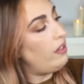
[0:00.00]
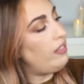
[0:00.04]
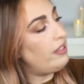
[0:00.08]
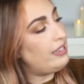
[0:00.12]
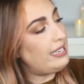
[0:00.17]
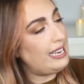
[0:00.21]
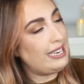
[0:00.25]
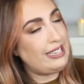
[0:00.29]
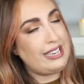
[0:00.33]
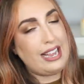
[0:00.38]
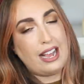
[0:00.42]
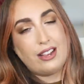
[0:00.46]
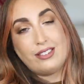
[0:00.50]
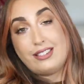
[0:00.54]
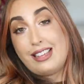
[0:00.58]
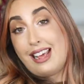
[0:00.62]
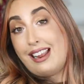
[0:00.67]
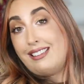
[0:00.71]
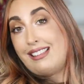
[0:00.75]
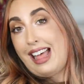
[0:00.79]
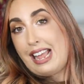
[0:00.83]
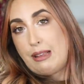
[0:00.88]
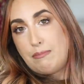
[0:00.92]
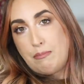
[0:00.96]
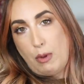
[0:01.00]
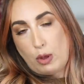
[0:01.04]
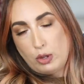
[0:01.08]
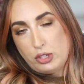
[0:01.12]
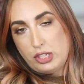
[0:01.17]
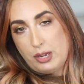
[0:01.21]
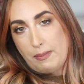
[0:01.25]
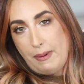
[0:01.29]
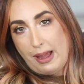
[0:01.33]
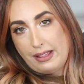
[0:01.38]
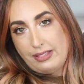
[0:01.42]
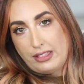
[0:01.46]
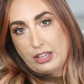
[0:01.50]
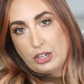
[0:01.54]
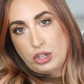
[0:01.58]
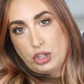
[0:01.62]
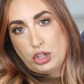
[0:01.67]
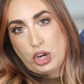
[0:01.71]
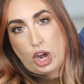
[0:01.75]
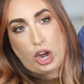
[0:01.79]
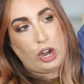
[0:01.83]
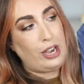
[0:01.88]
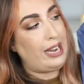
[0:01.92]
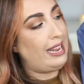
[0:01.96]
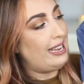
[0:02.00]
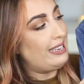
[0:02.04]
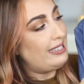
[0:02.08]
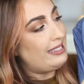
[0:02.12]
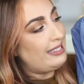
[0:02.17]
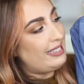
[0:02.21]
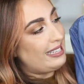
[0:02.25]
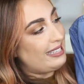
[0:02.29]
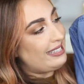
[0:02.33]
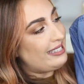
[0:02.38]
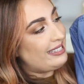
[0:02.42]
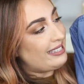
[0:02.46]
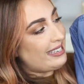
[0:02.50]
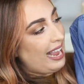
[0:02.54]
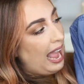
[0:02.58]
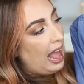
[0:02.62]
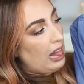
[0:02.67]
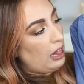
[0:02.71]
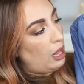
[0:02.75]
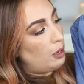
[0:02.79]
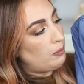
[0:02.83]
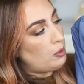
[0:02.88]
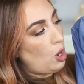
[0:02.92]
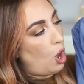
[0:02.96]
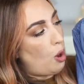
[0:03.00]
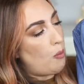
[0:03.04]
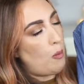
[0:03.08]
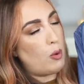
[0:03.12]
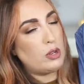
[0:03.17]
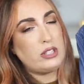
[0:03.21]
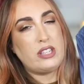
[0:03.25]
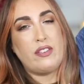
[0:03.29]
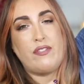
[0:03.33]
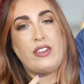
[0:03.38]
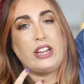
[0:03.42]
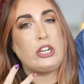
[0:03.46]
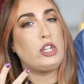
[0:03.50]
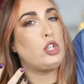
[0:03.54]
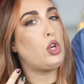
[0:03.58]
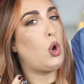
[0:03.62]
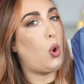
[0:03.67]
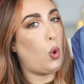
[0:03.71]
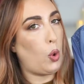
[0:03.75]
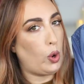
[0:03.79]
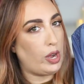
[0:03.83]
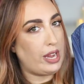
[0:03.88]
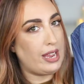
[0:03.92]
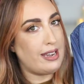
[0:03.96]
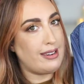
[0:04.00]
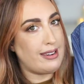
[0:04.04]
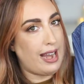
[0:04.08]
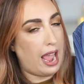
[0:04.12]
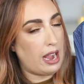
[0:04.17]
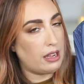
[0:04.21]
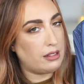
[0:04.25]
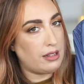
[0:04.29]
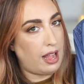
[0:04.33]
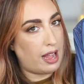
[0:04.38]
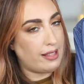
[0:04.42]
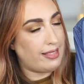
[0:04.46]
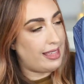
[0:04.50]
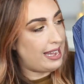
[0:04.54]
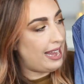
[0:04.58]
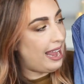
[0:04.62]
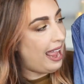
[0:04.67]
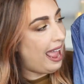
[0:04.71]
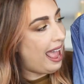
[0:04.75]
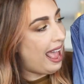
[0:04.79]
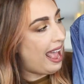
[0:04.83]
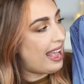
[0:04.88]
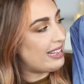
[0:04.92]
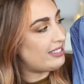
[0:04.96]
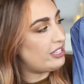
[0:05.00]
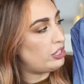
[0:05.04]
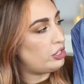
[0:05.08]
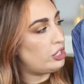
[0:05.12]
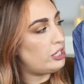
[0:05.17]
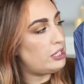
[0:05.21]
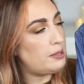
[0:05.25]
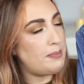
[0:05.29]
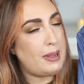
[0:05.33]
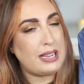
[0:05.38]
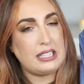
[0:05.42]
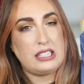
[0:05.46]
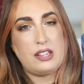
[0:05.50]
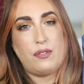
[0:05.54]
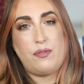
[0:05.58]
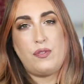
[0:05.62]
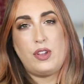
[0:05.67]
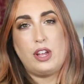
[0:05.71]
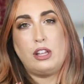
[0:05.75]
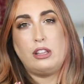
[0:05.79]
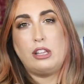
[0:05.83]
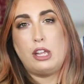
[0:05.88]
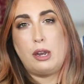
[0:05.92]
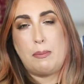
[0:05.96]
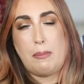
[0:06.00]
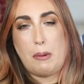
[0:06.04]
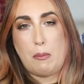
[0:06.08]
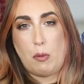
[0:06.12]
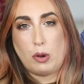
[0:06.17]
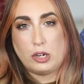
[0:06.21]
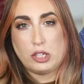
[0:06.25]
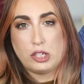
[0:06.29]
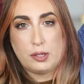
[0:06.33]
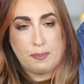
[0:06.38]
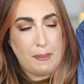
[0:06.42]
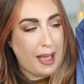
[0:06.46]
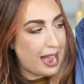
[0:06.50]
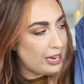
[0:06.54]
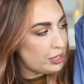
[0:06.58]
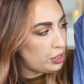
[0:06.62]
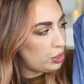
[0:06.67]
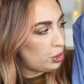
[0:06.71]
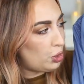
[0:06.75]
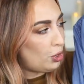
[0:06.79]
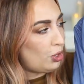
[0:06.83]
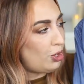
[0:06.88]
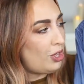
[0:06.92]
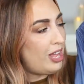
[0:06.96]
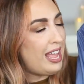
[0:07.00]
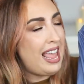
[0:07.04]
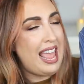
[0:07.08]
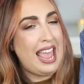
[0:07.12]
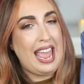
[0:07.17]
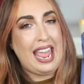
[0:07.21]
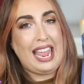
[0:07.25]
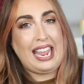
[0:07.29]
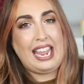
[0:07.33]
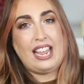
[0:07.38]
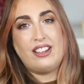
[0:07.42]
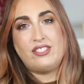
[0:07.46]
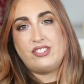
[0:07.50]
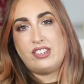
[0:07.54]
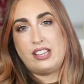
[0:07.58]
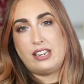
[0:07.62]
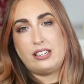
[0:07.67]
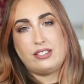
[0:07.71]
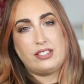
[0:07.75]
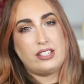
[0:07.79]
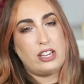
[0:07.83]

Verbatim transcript: of the details that I like most about this shirt is this scalloped, almost a Victorian neckline that it has. It just makes it feel a little bit more special. It gives it